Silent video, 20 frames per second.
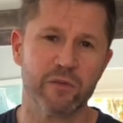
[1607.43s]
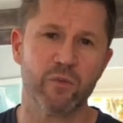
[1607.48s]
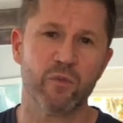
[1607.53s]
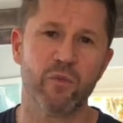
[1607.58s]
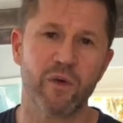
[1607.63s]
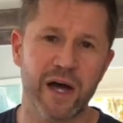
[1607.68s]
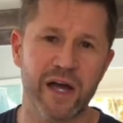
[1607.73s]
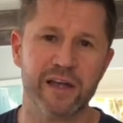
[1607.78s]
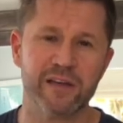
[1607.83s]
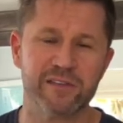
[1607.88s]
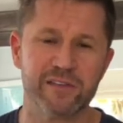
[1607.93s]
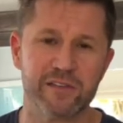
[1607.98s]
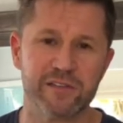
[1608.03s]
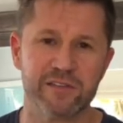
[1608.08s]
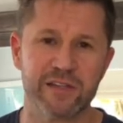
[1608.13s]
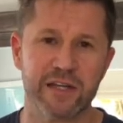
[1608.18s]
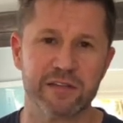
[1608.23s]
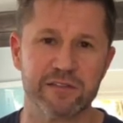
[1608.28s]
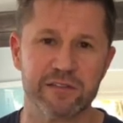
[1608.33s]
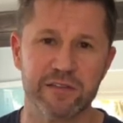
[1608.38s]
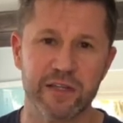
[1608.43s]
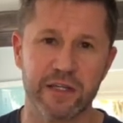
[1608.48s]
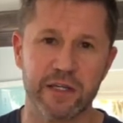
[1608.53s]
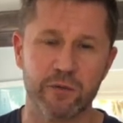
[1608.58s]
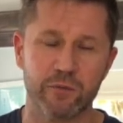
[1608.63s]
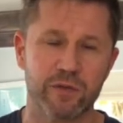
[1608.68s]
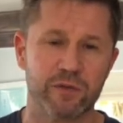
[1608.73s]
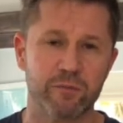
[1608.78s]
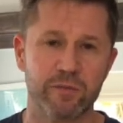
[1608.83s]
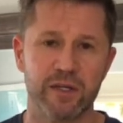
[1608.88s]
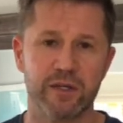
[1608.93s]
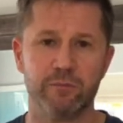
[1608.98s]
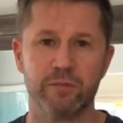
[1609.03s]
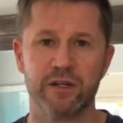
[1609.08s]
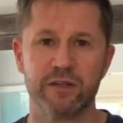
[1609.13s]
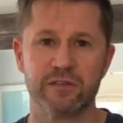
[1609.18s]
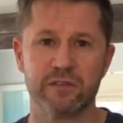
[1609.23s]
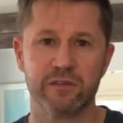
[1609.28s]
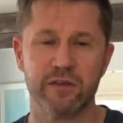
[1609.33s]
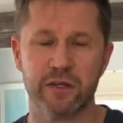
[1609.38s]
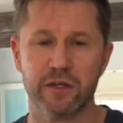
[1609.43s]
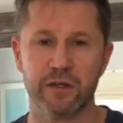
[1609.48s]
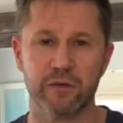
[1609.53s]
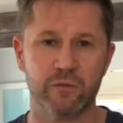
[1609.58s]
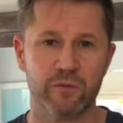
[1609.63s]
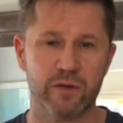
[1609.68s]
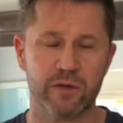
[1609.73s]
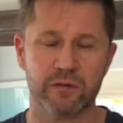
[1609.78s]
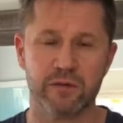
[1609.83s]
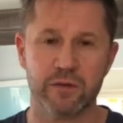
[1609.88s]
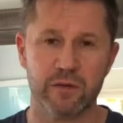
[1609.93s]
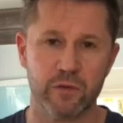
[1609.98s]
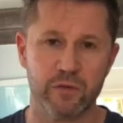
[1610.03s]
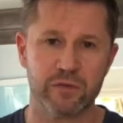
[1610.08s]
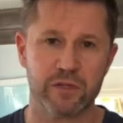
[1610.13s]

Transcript: Why is this not sticking with me? But it's sticking with, you know,